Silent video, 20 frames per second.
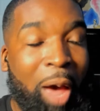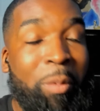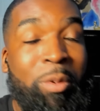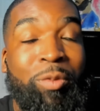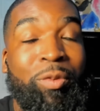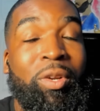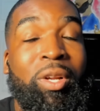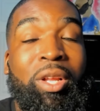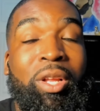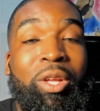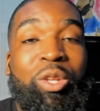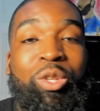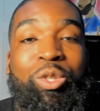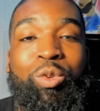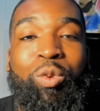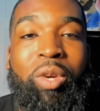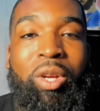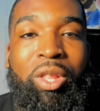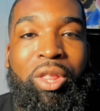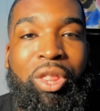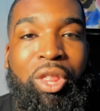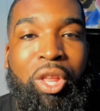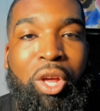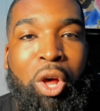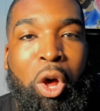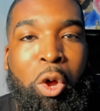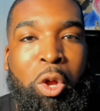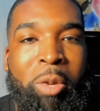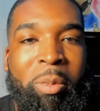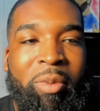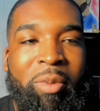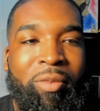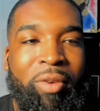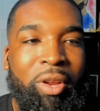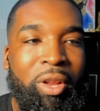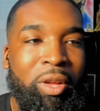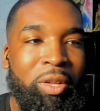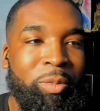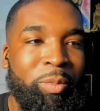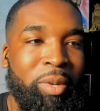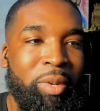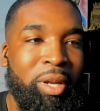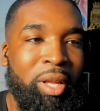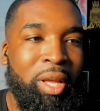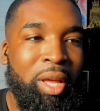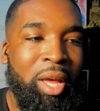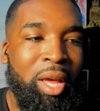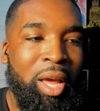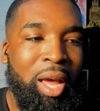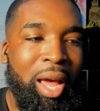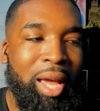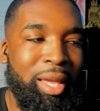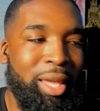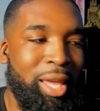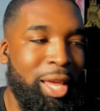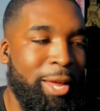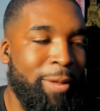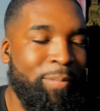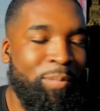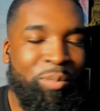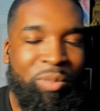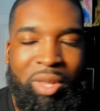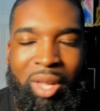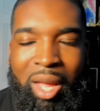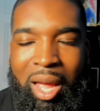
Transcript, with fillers: was really enjoying the whole of the videos, but again,